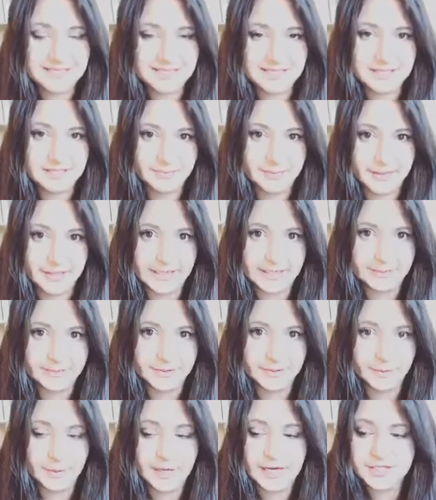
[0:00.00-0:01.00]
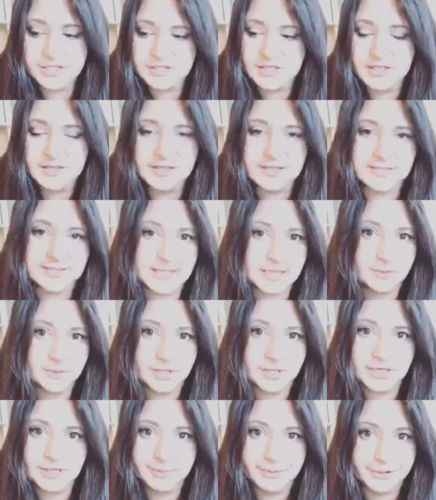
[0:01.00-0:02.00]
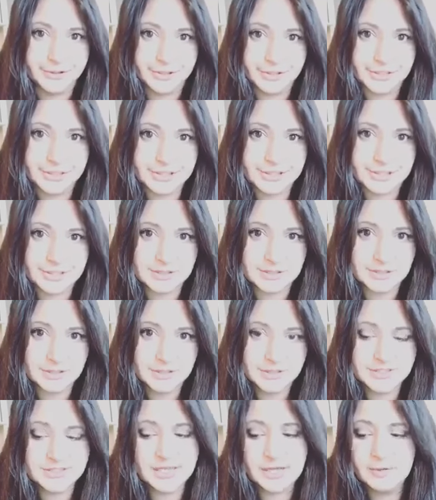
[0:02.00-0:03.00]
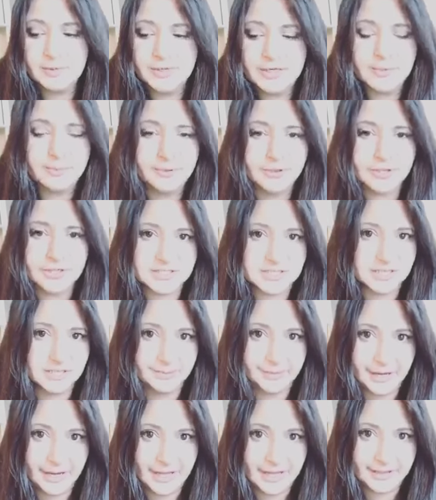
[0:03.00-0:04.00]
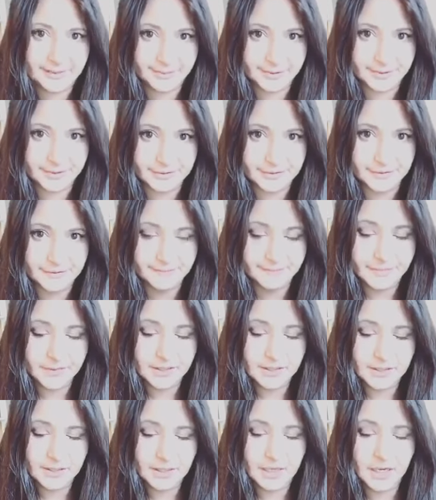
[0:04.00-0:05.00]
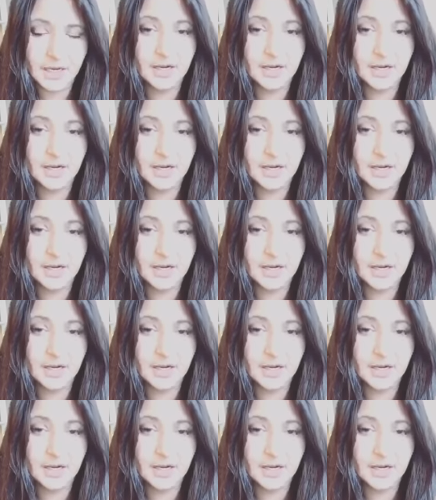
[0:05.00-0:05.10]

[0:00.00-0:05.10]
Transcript: the Bible. Why do you think there's so many books? So many books in the Bible are